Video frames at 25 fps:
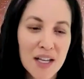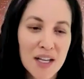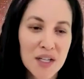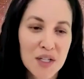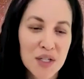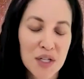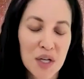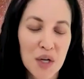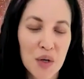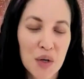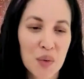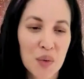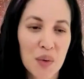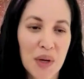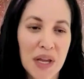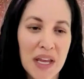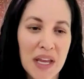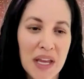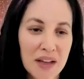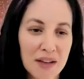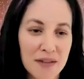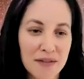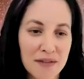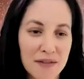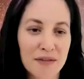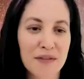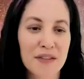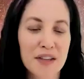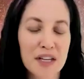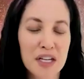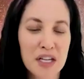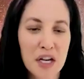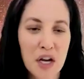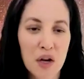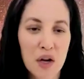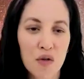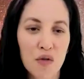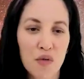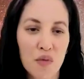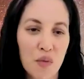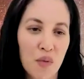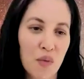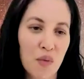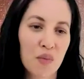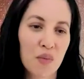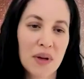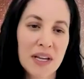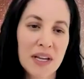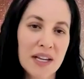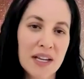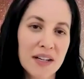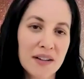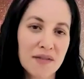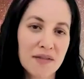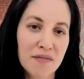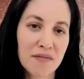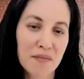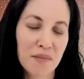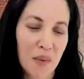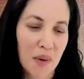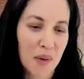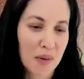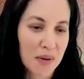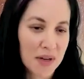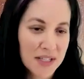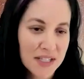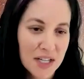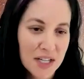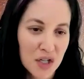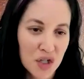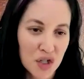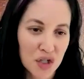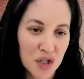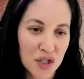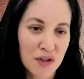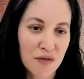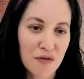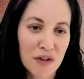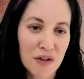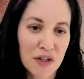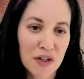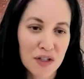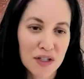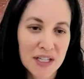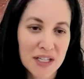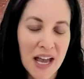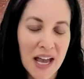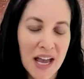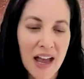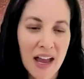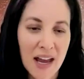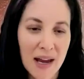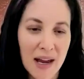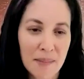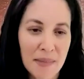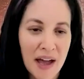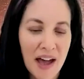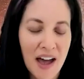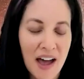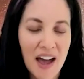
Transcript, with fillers: So if you know, in essentially real time,